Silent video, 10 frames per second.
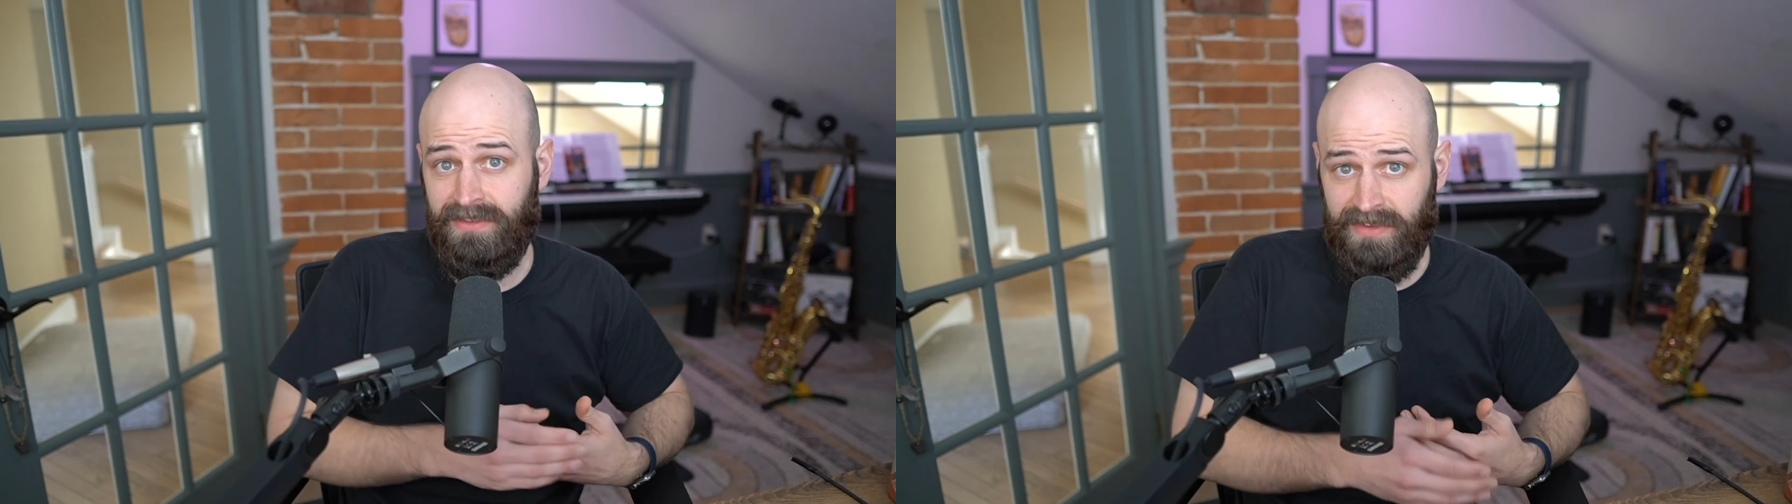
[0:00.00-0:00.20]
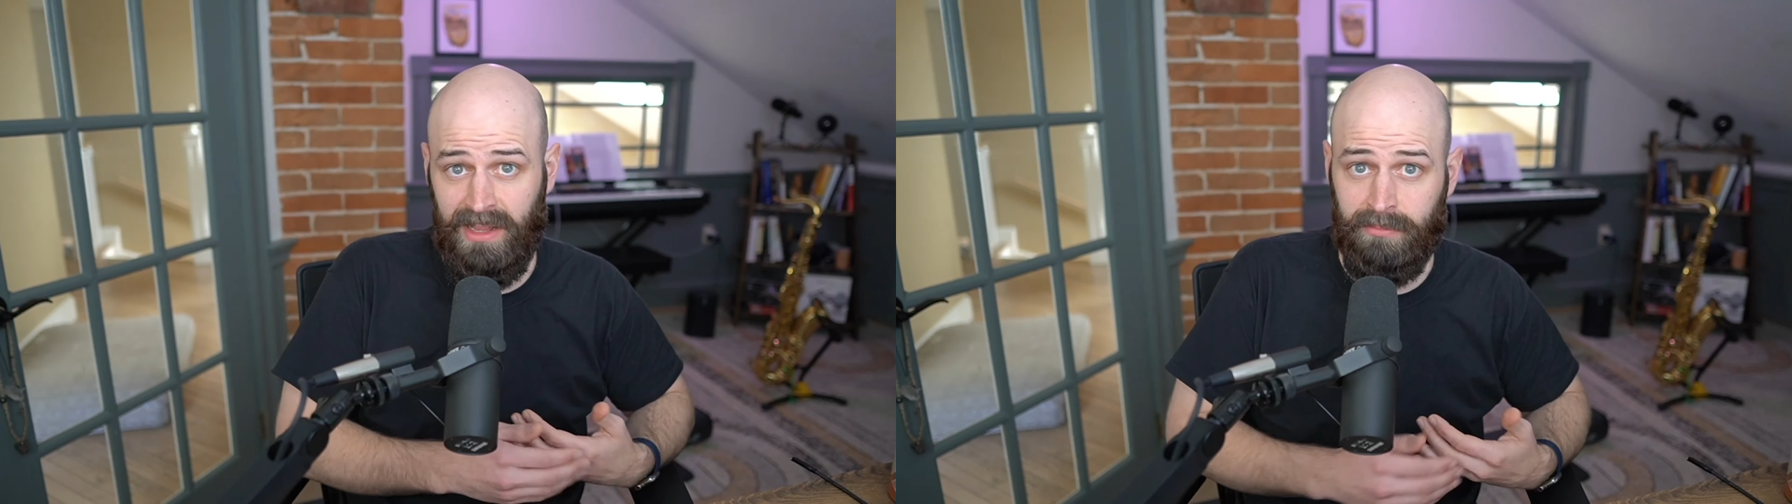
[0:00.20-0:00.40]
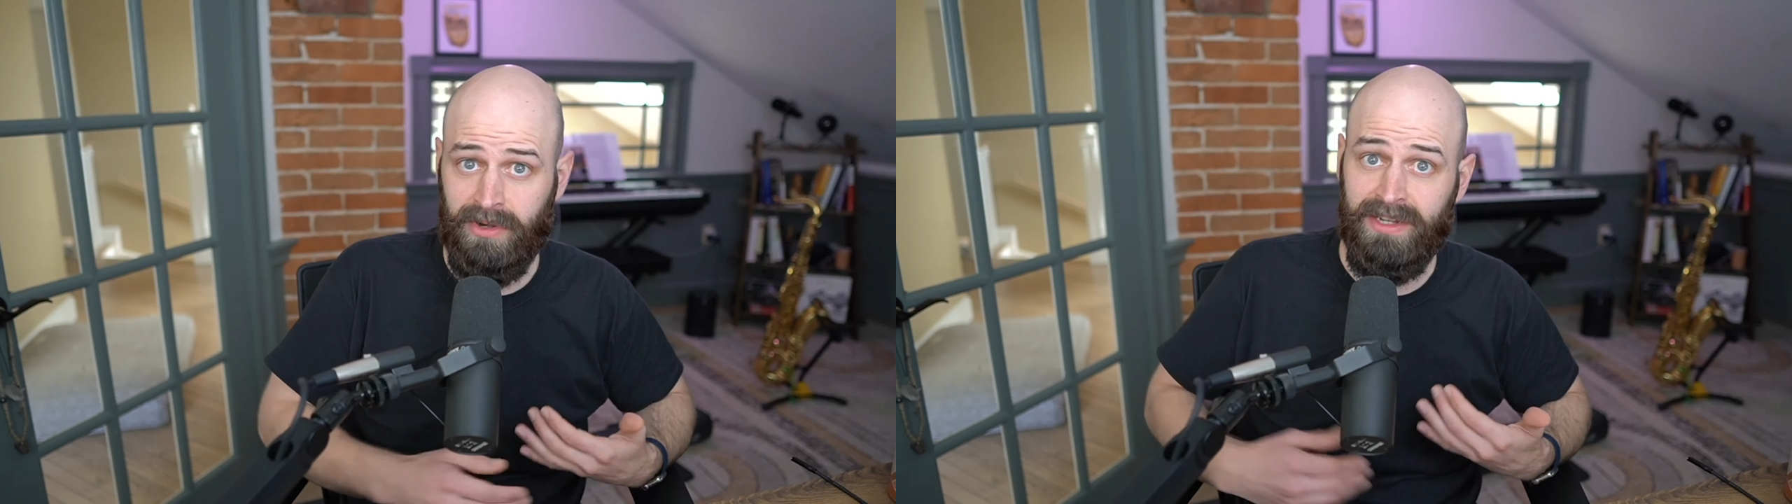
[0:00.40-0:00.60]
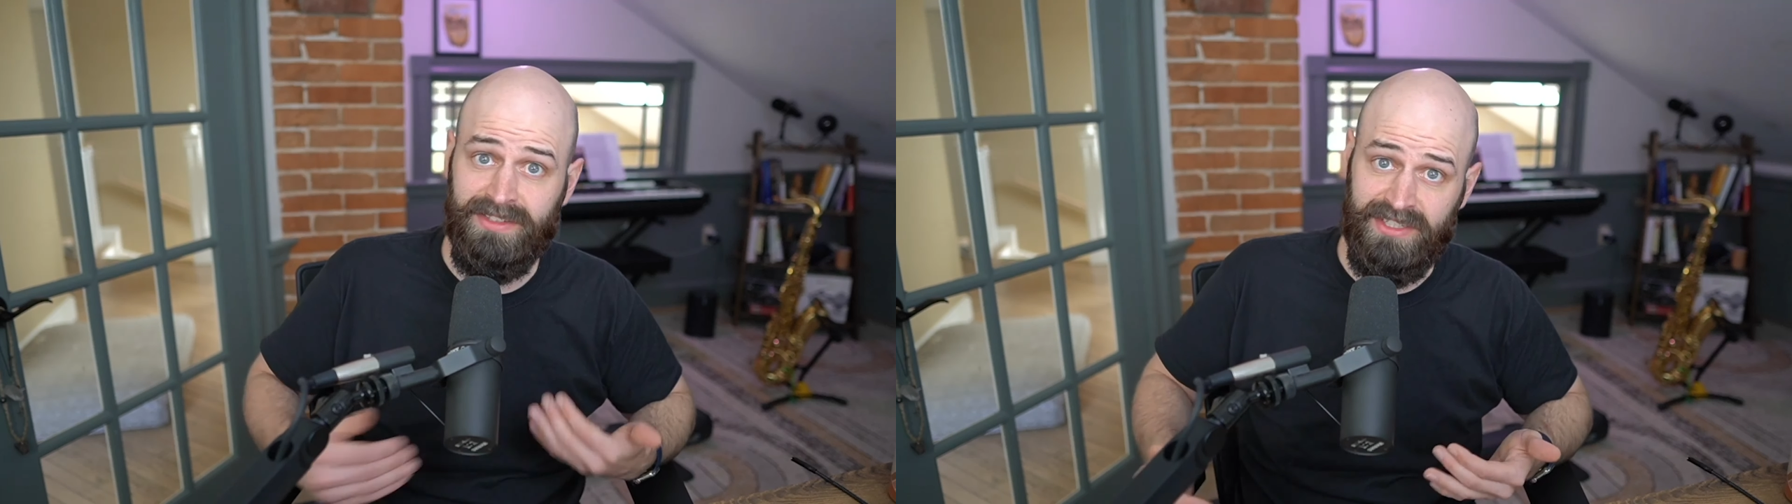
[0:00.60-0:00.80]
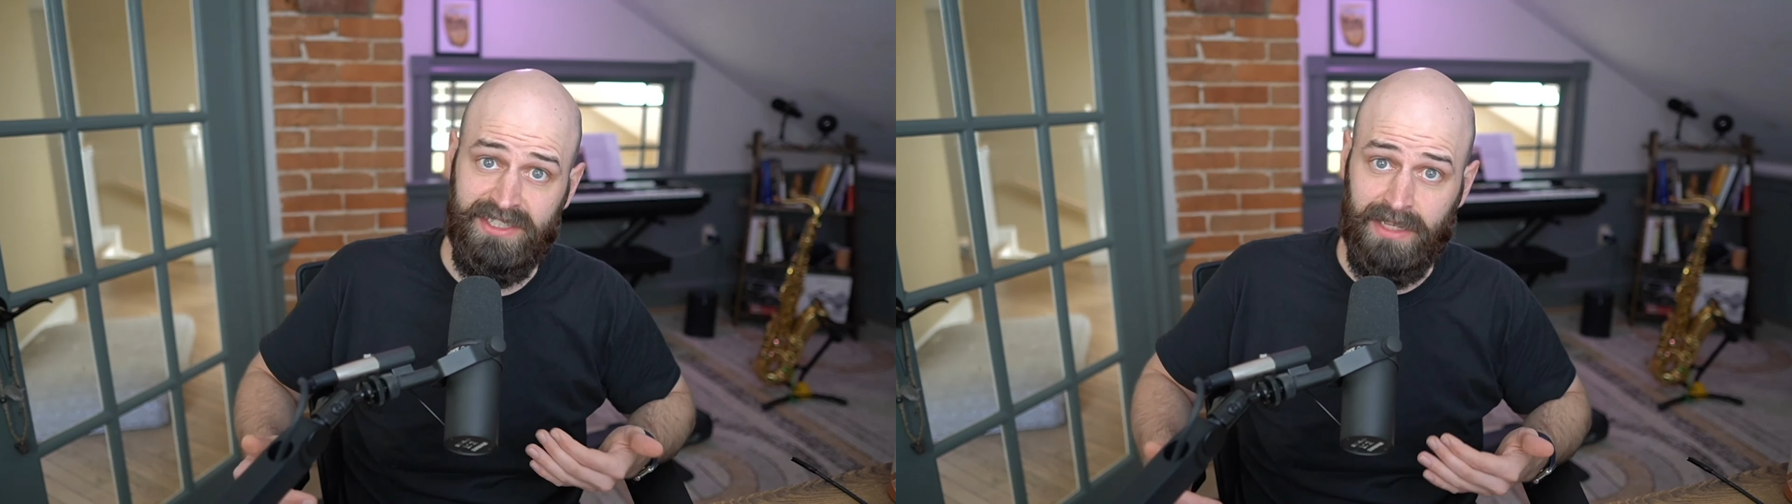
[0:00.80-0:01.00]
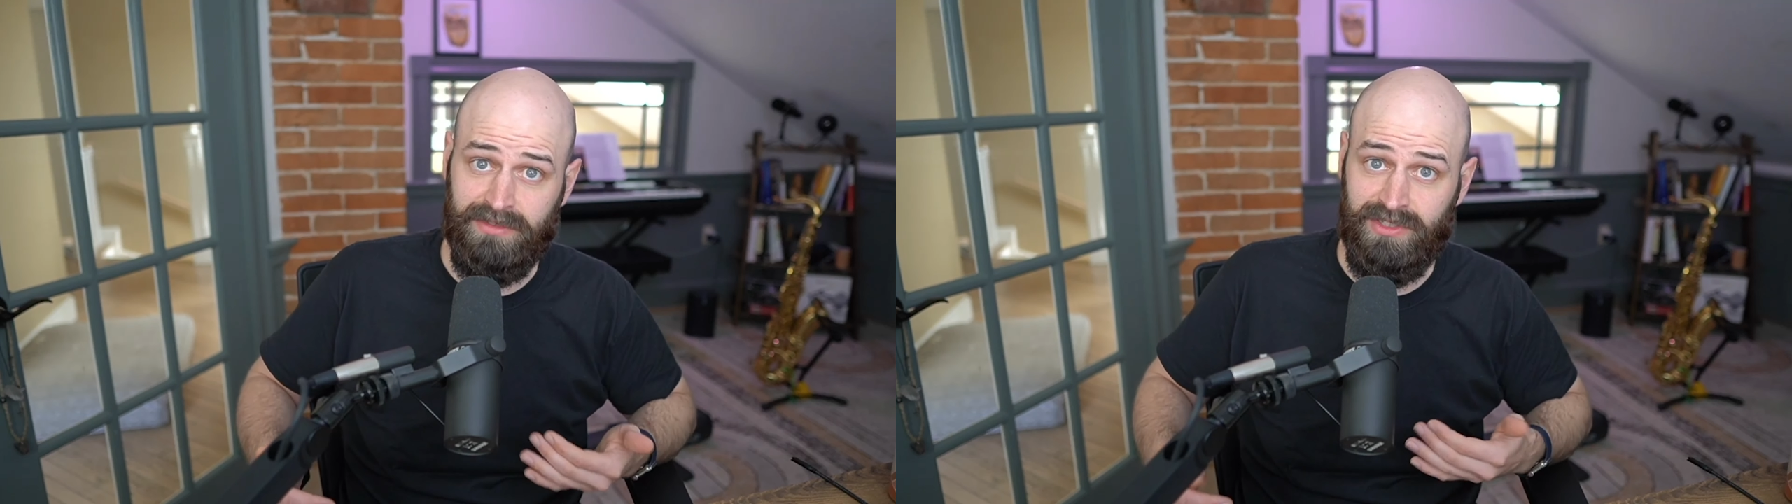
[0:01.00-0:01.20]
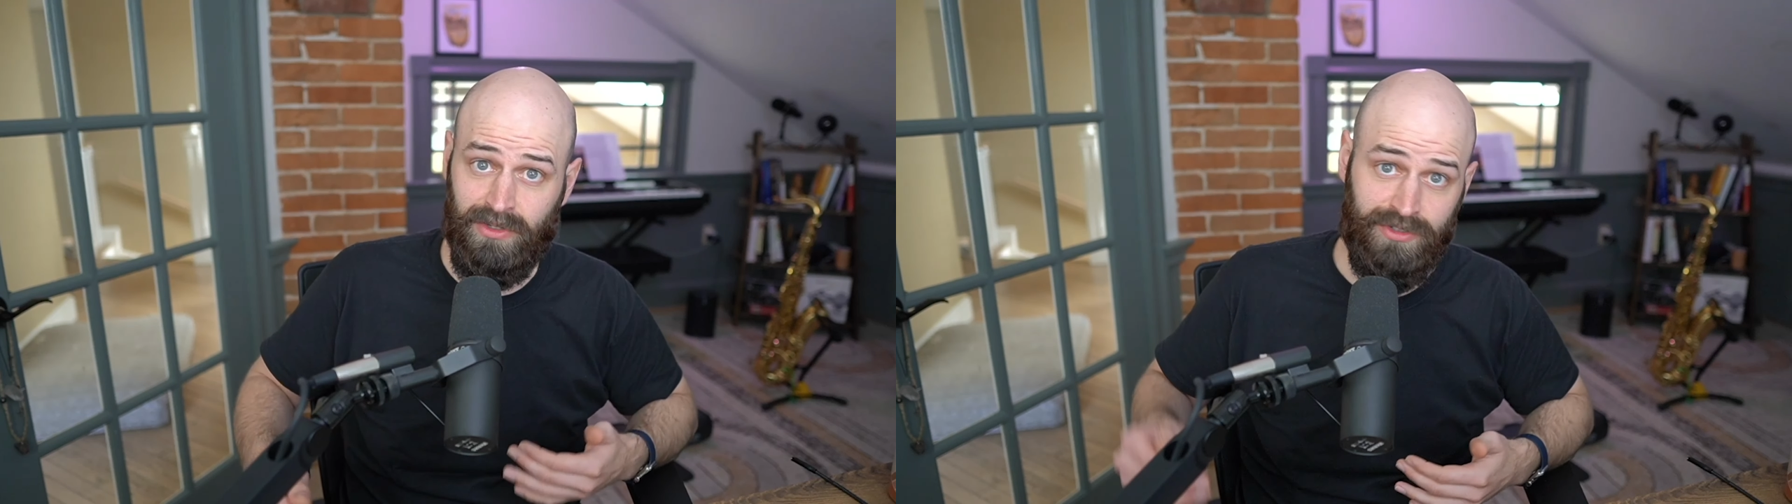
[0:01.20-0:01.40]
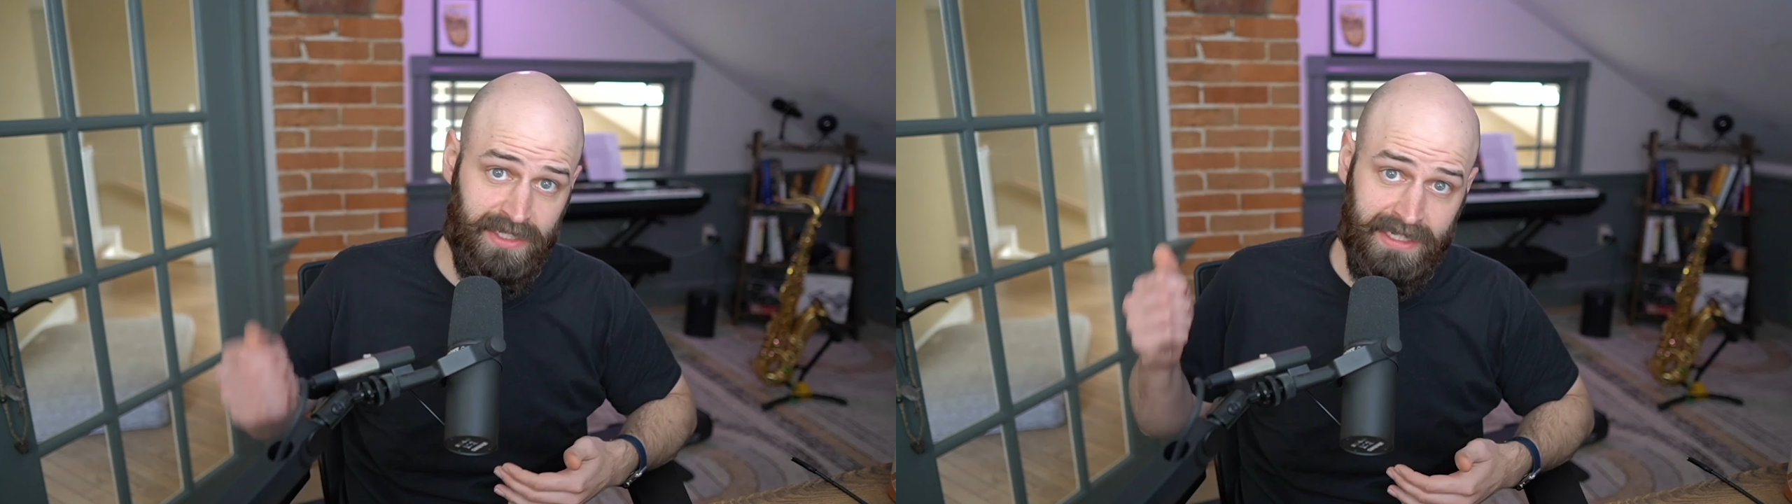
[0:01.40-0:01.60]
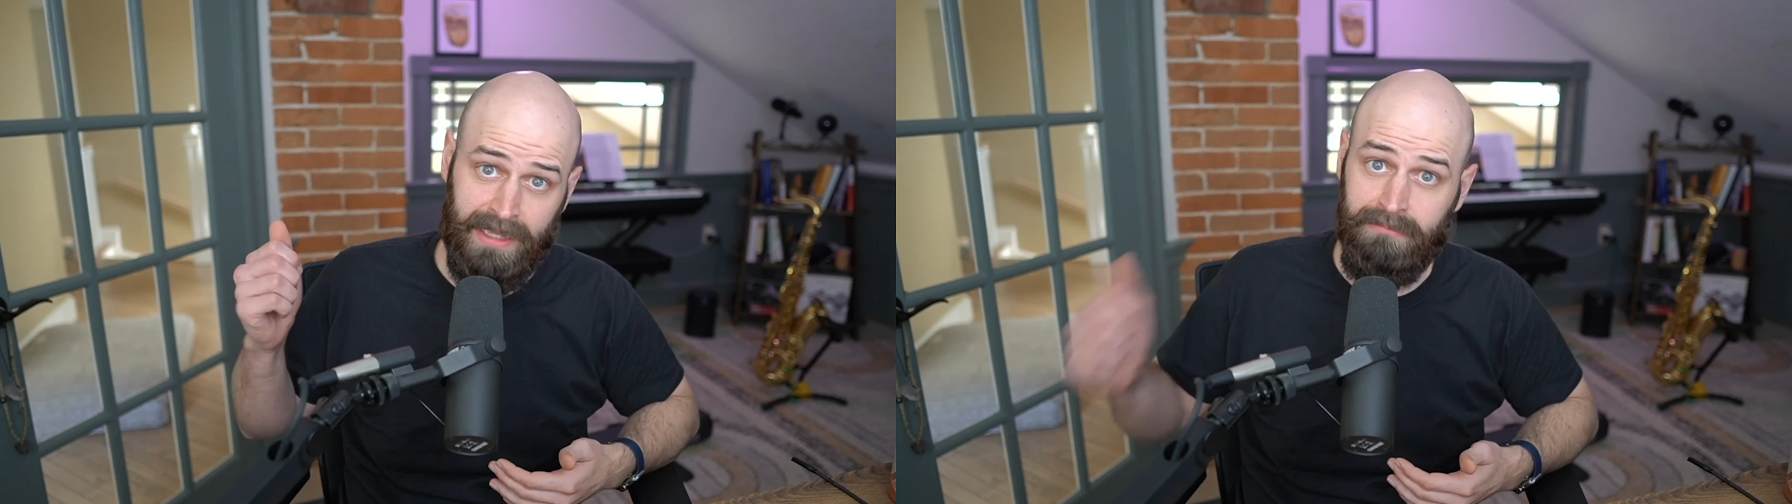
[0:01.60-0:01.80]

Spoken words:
Developer and SysOps Associate